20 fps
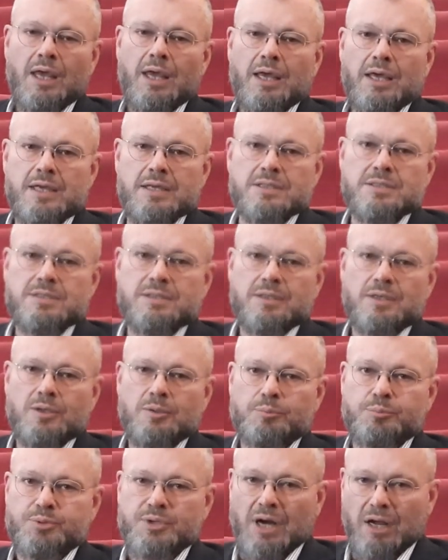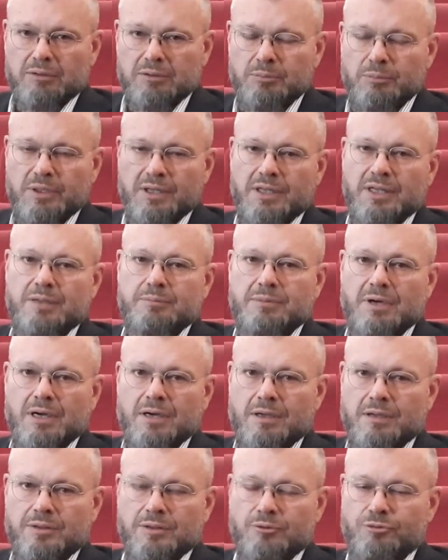is probably
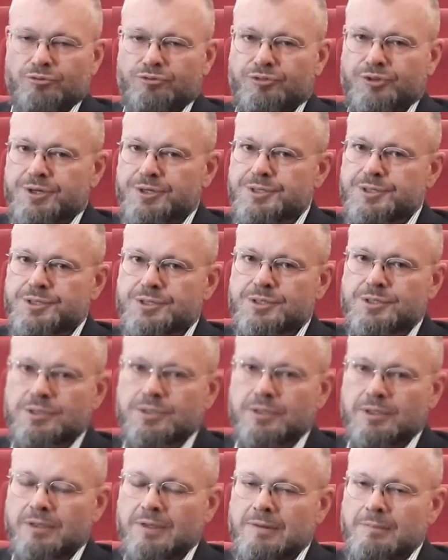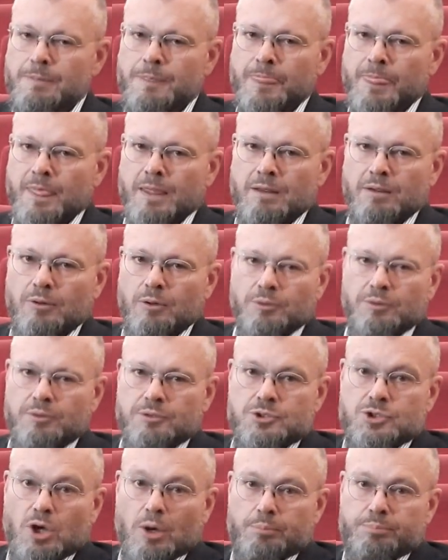among the first or the
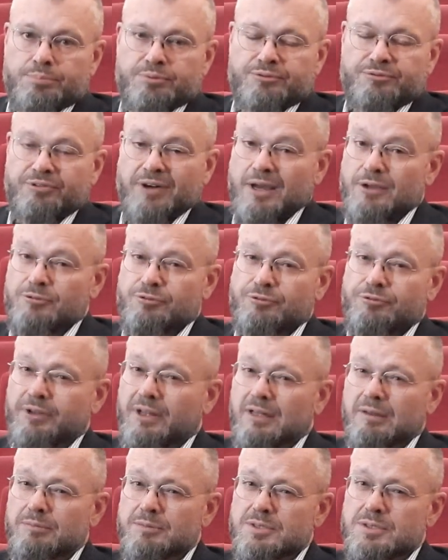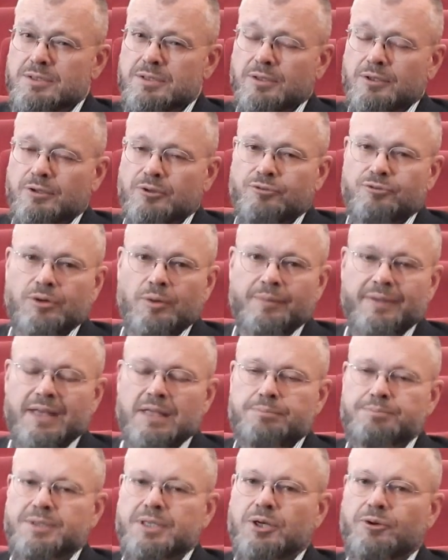top 5 films from
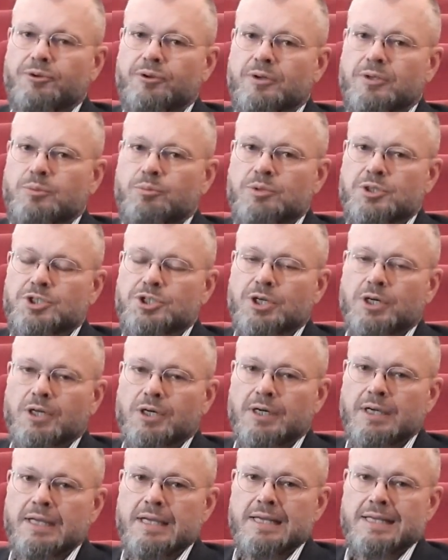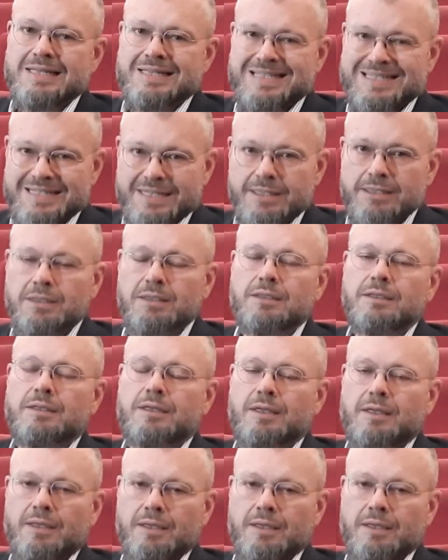that period which are still